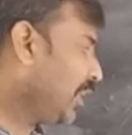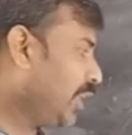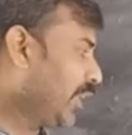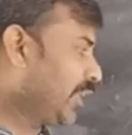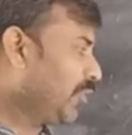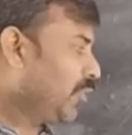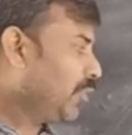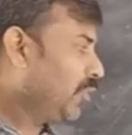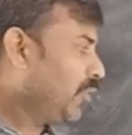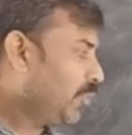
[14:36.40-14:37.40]
negative
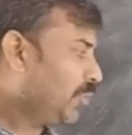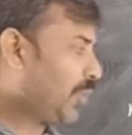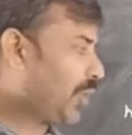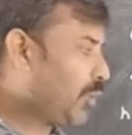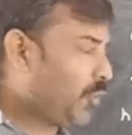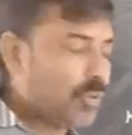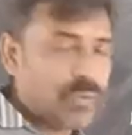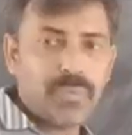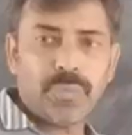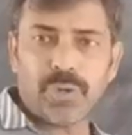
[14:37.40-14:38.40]

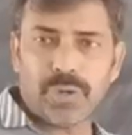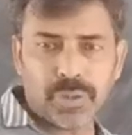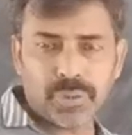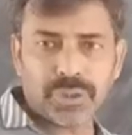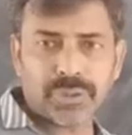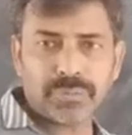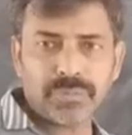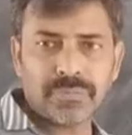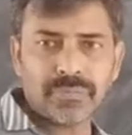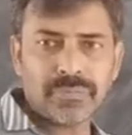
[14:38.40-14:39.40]
fructopyranose.
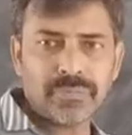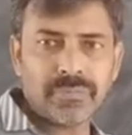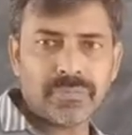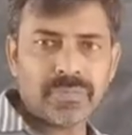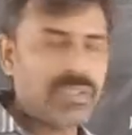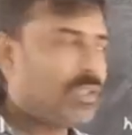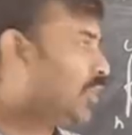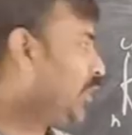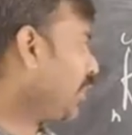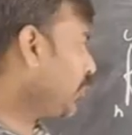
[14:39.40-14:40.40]

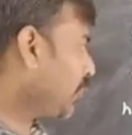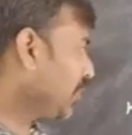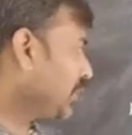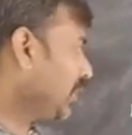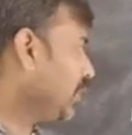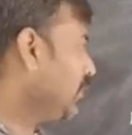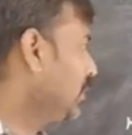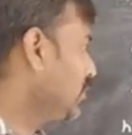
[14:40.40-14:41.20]
Here you can see in